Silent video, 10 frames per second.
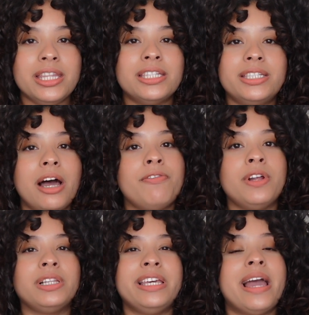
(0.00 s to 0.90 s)
This
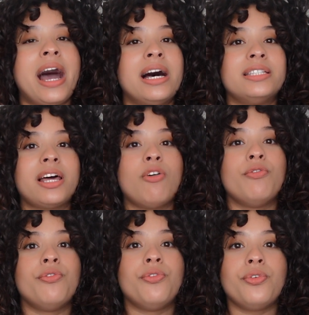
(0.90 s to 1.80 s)
definitely has
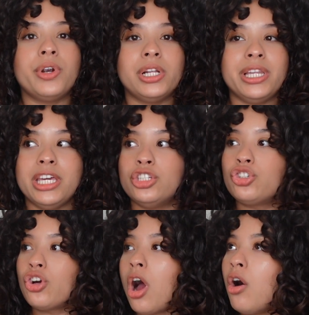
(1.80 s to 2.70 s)
really
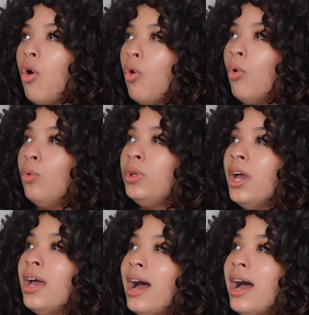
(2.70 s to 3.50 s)
strong hold.